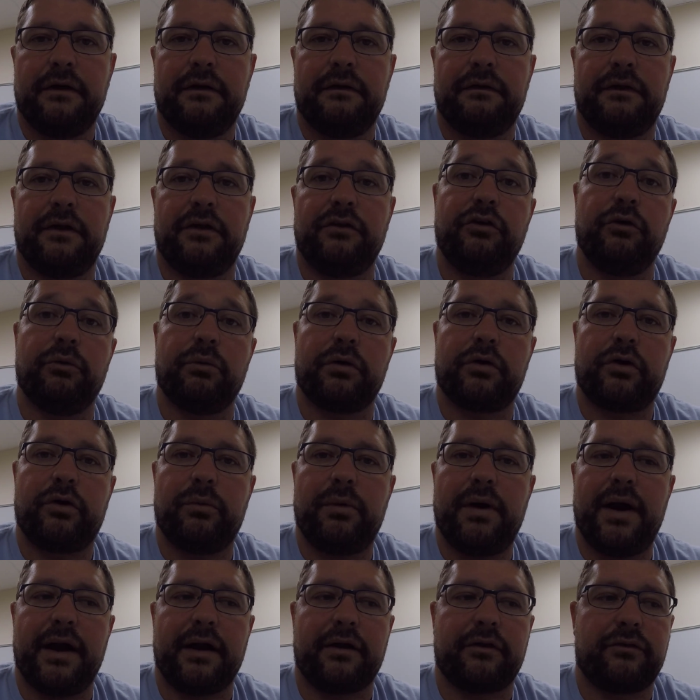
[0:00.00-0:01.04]
then you are
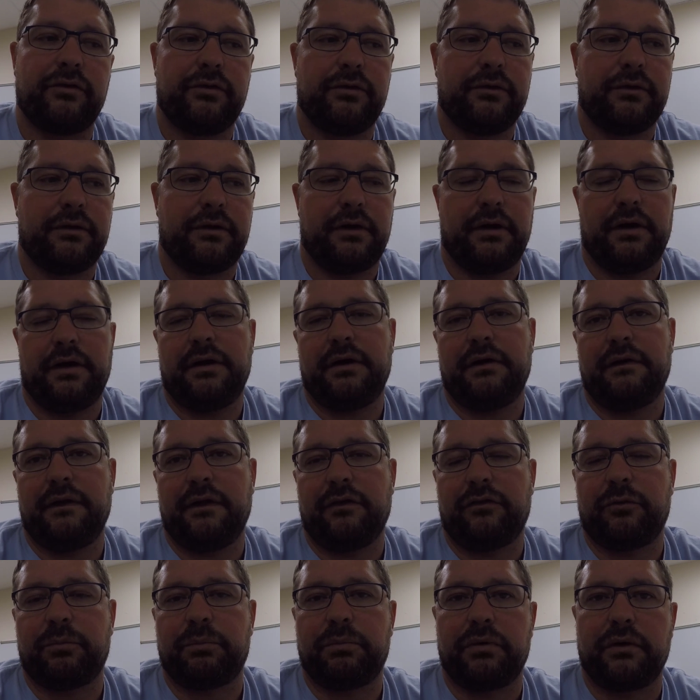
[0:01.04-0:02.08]
correct. Okay? And
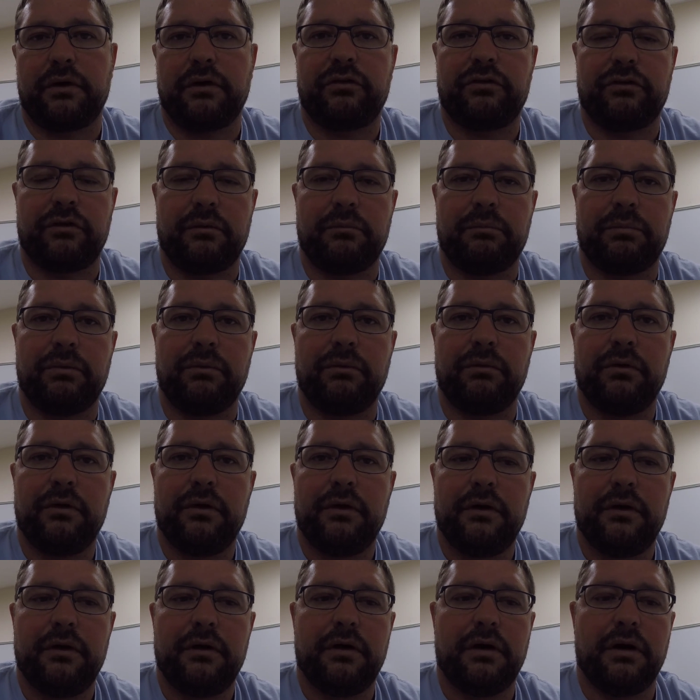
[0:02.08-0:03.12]
that's a pretty simple
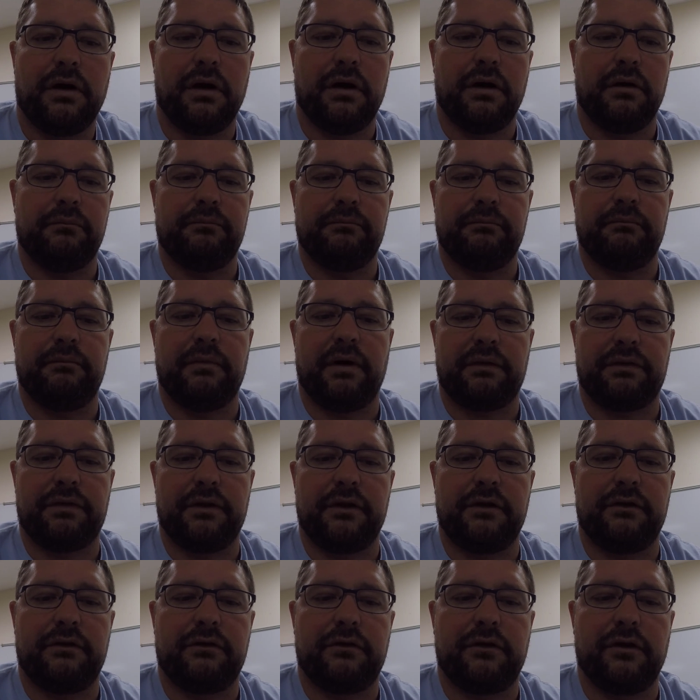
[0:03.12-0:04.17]

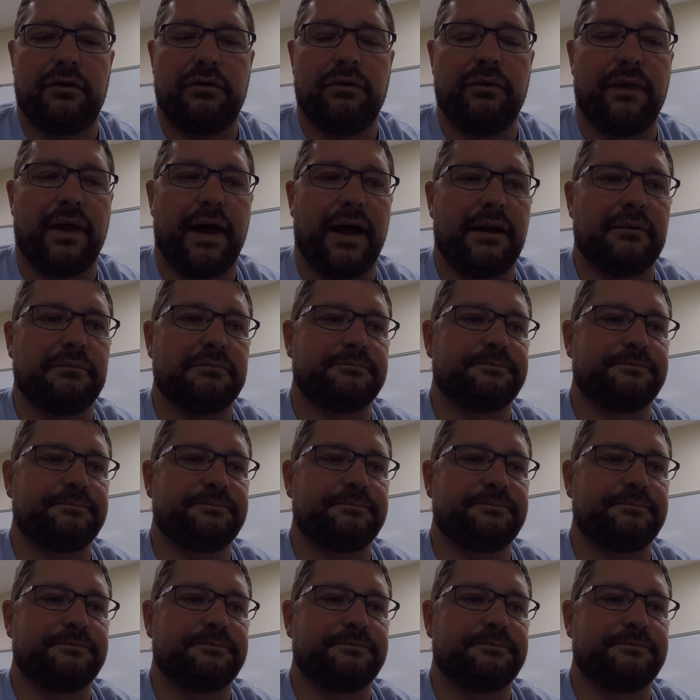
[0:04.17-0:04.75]
method to do that.